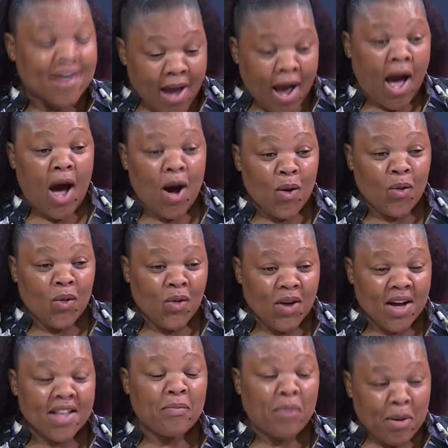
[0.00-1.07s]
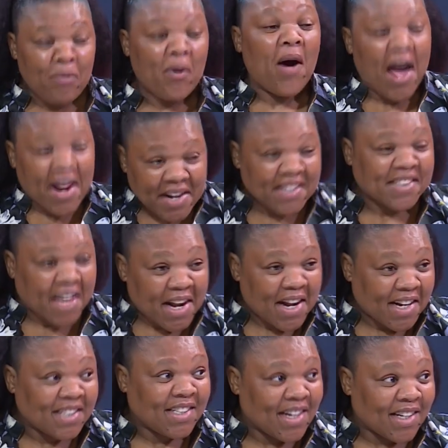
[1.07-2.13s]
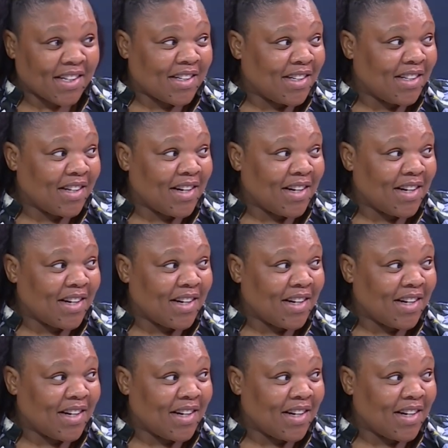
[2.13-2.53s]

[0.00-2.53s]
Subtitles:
Now, people are resurrected.